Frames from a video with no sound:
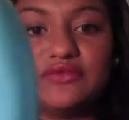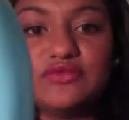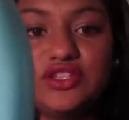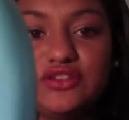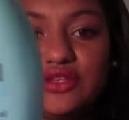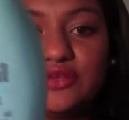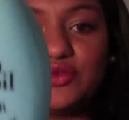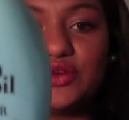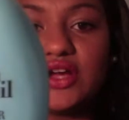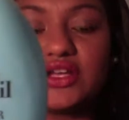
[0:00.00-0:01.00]
Renewing
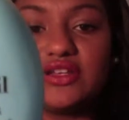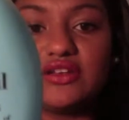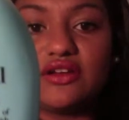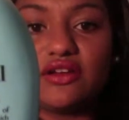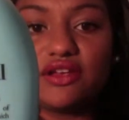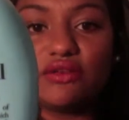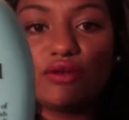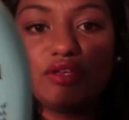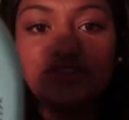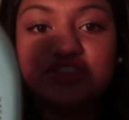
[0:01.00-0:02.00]
Moroccan Argan
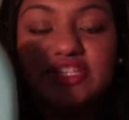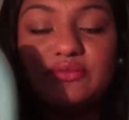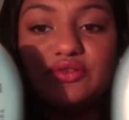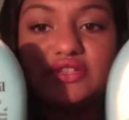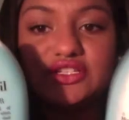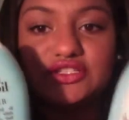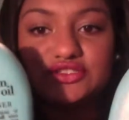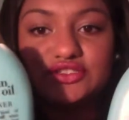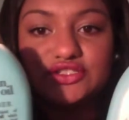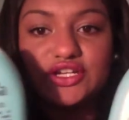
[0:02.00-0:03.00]
Oil Shampoo and
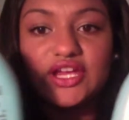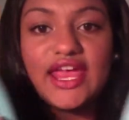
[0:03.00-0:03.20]
Conditioner